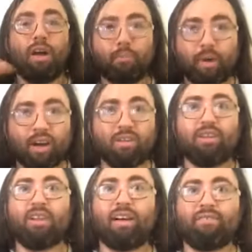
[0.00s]
parallel
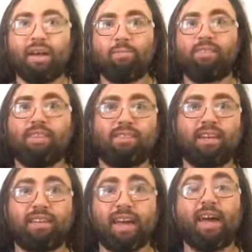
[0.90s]
lifetimes, things
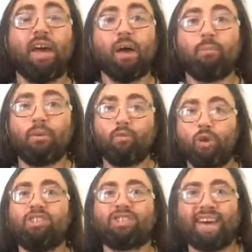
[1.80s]
like that. But if we
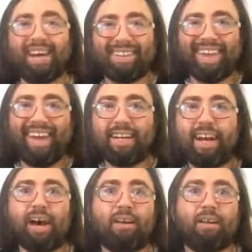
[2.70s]
just kind of laid it
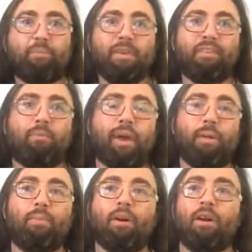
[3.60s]
out on a piece of
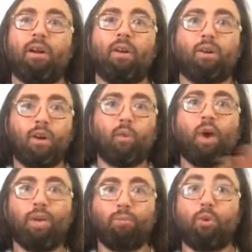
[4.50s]
paper or on a
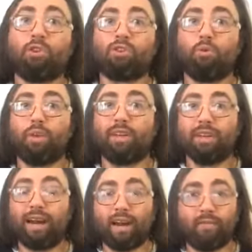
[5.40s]
whiteboard, so we can
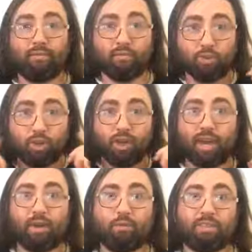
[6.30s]
kind of look at
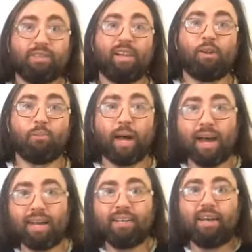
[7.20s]
it with a linear
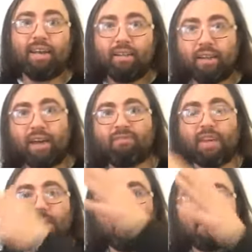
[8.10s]
mind,
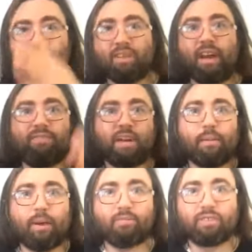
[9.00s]
lifetime after lifetime
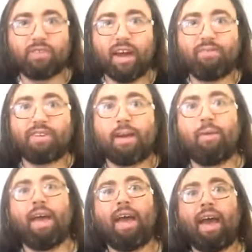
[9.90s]
after lifetime.
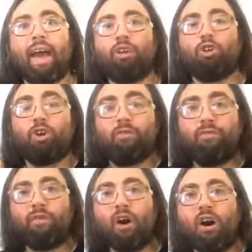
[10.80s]
And you're
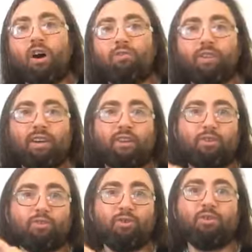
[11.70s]
evolving
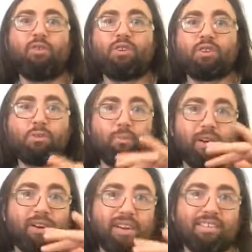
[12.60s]
through your
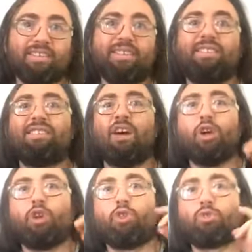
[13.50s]
experiences
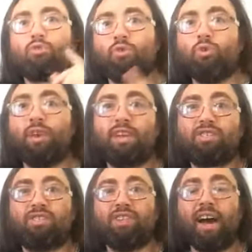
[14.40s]
through each
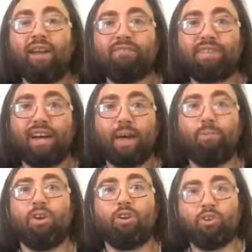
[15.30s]
lifetime.
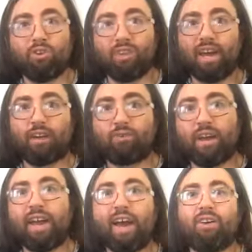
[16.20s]
You're that
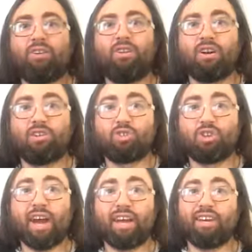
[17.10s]
greyhound along the
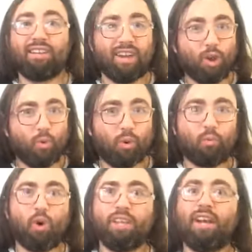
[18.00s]
track, and when
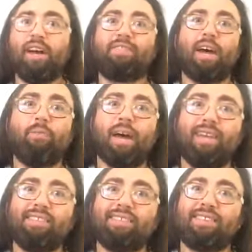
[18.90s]
one lifetime
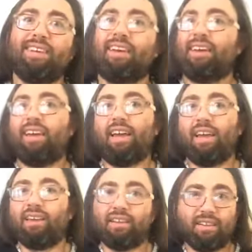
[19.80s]
ends,
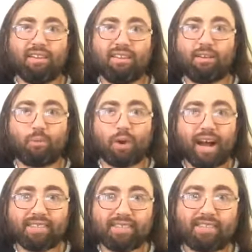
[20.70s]
the
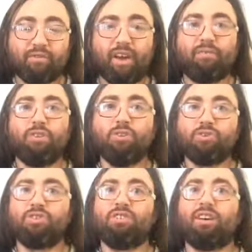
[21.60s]
process of
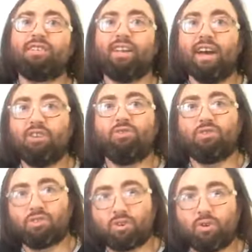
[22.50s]
evolution doesn't end. You
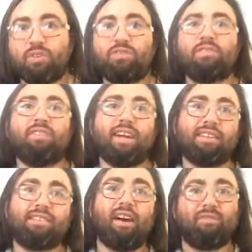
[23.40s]
just go into the
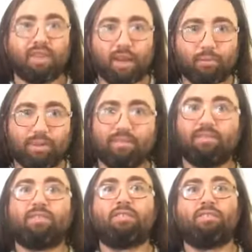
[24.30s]
next lifetime and
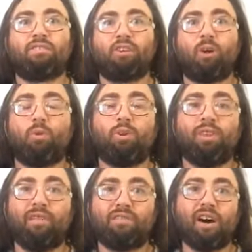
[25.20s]
start where you
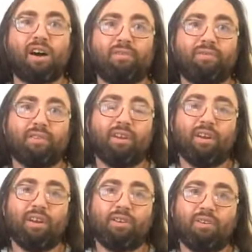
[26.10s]
left off,
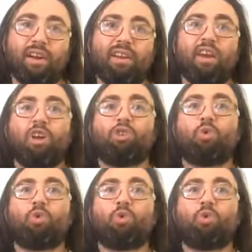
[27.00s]
right? So